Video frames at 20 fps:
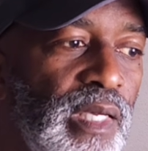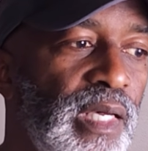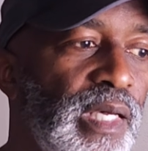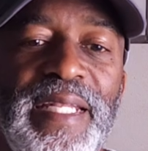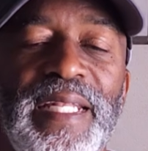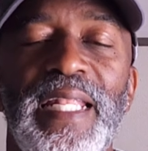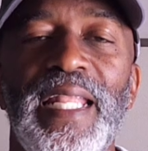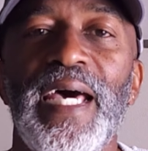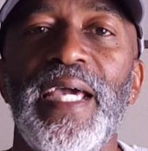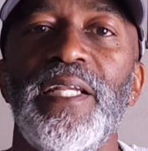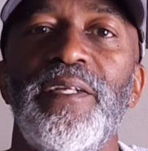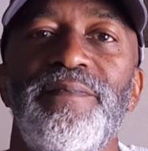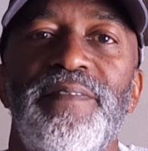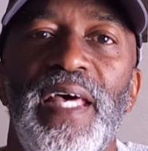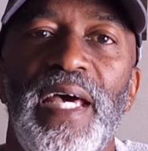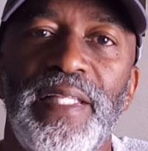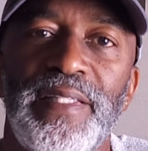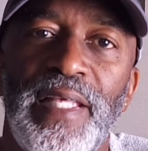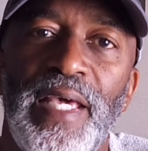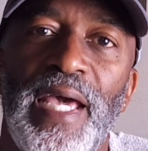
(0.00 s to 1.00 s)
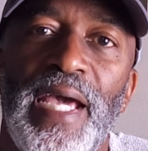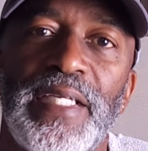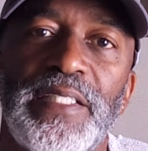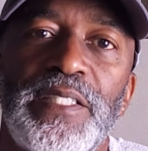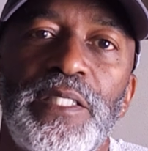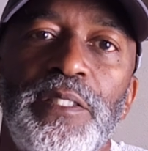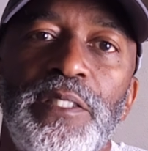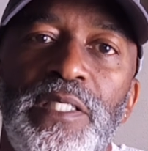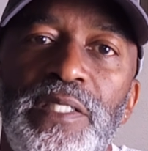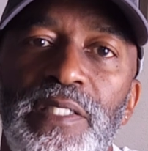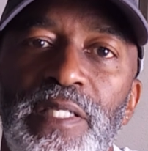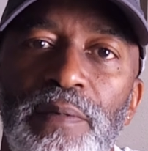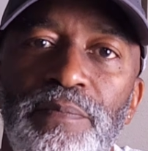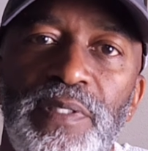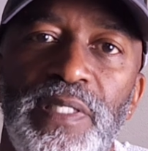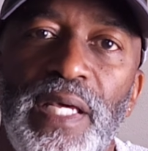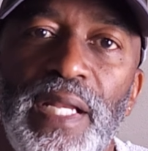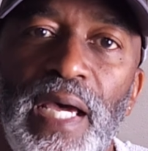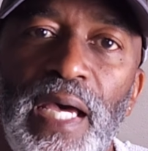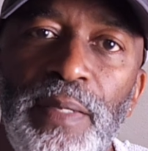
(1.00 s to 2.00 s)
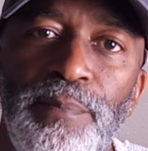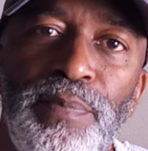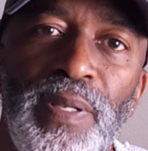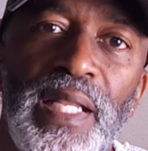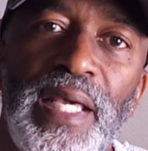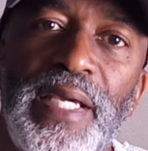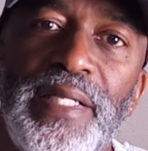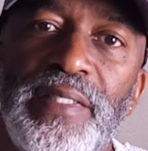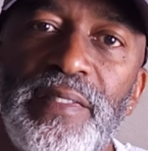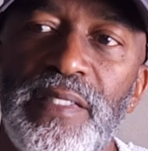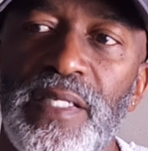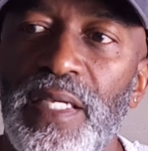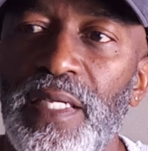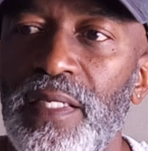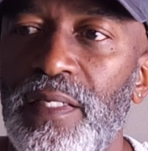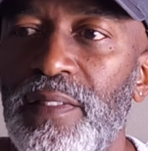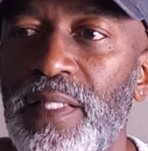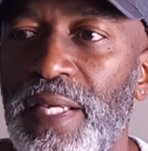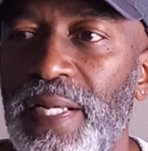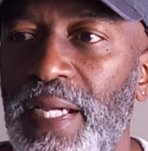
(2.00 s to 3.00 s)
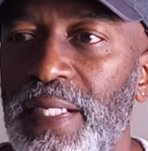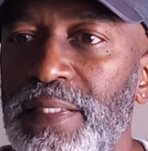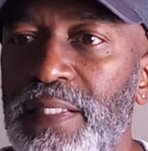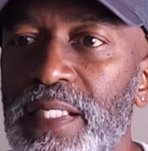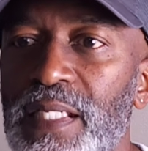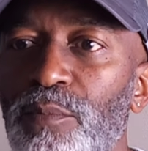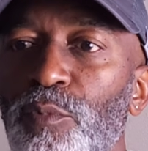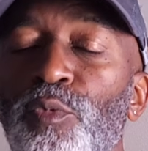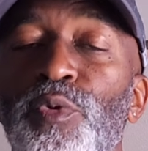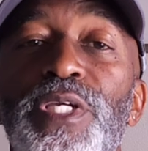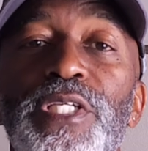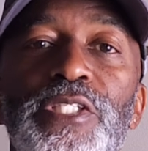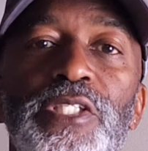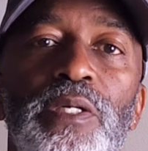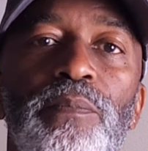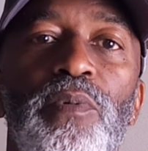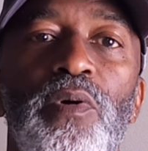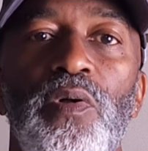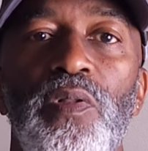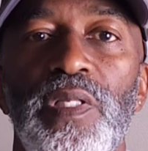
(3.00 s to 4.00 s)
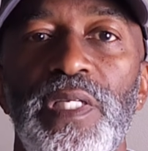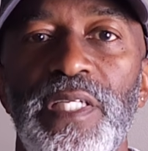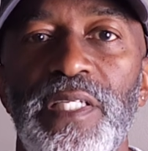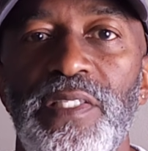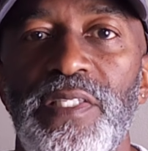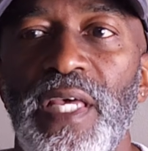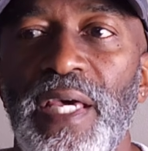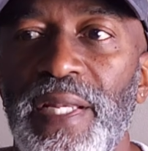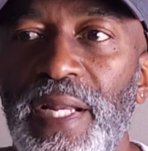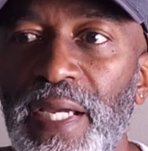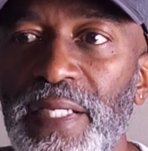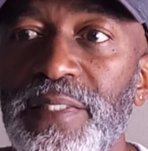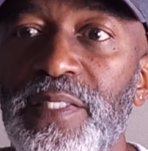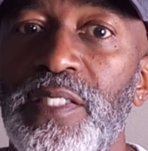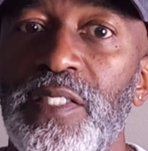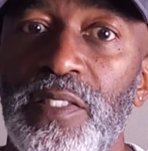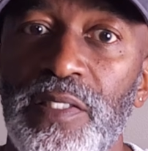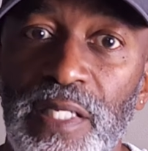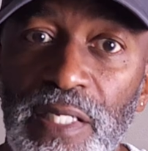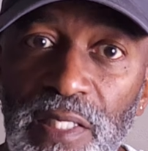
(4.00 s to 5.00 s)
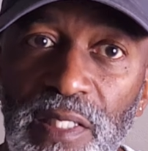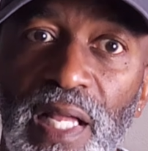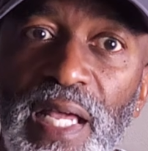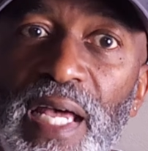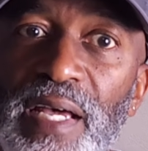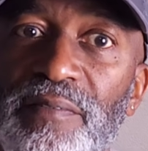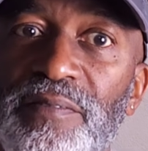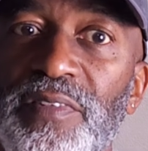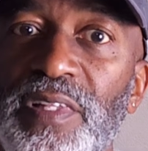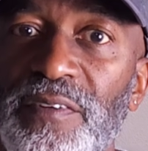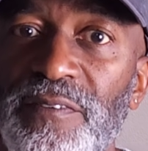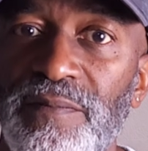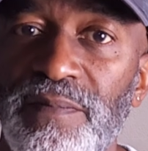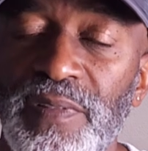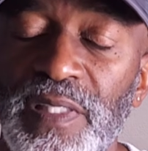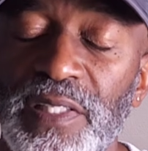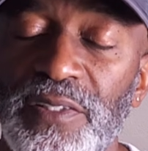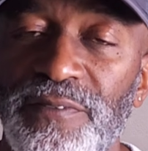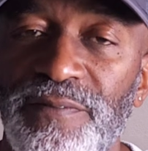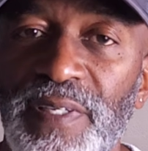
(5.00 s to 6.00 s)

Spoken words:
In light of that, the action steps that I plan to take that I deem reasonable is that I still have the